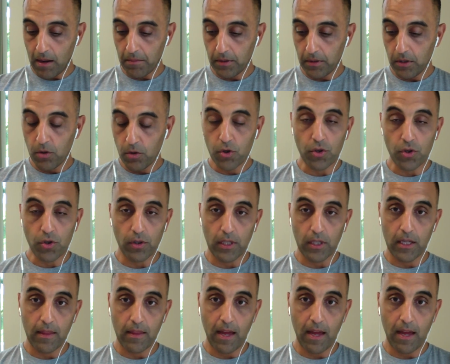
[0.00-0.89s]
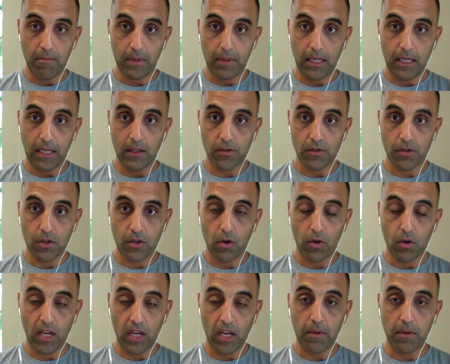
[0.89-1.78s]
Usually that means
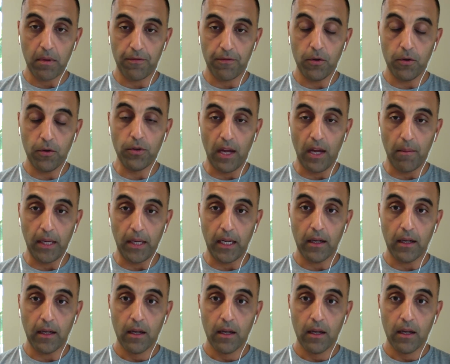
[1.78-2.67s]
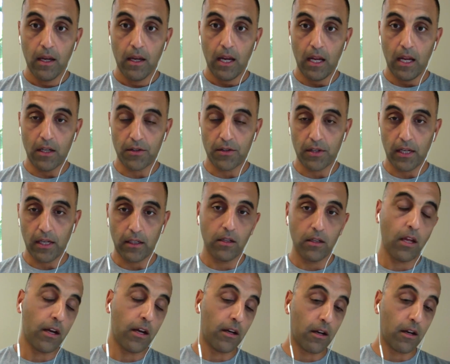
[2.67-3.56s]
go get me food, dummy. And it's
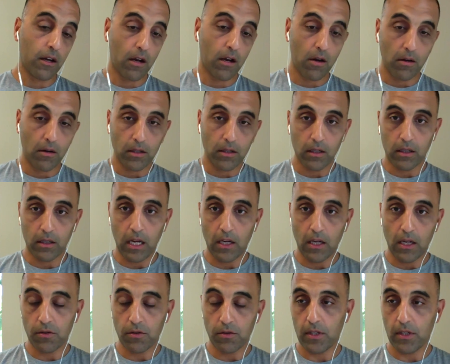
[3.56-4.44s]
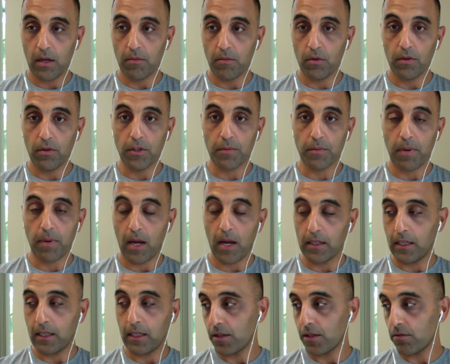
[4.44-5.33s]
like, no, can't you see I'm doing this
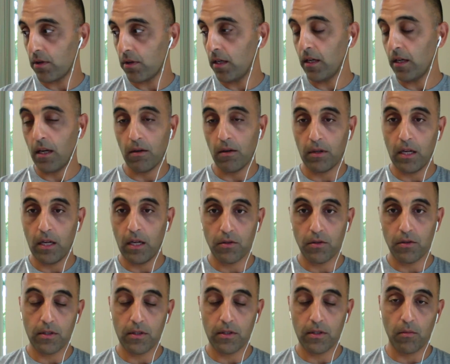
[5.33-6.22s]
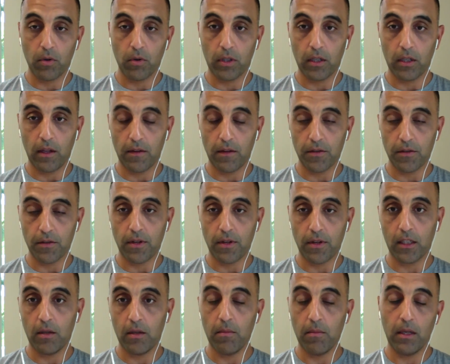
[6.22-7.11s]
podcast right now? Can't you see I'm working on this
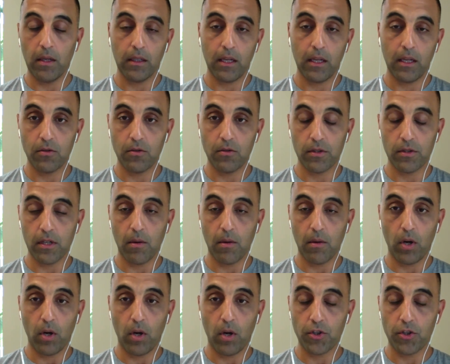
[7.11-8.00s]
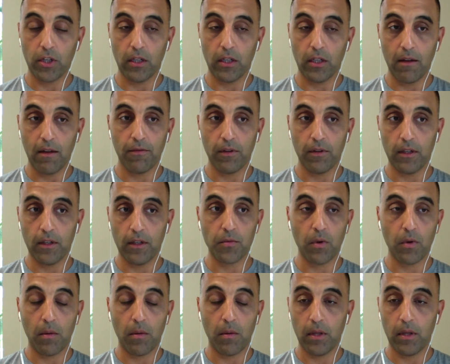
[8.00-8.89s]
document? Can't you see I'm watching
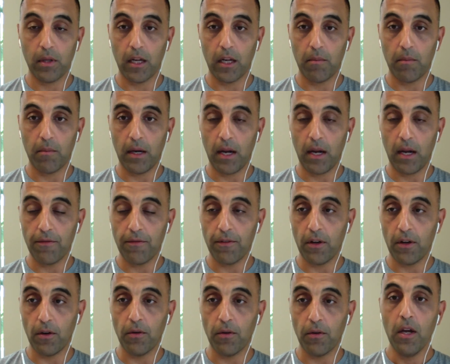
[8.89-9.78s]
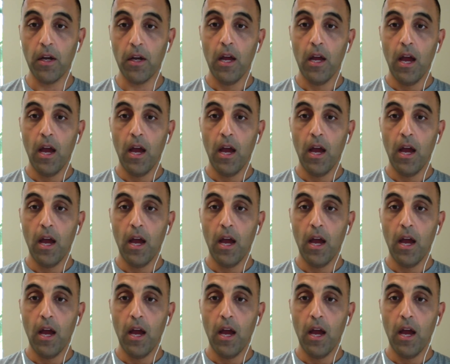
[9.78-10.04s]
Netflix while playing on my iPhone?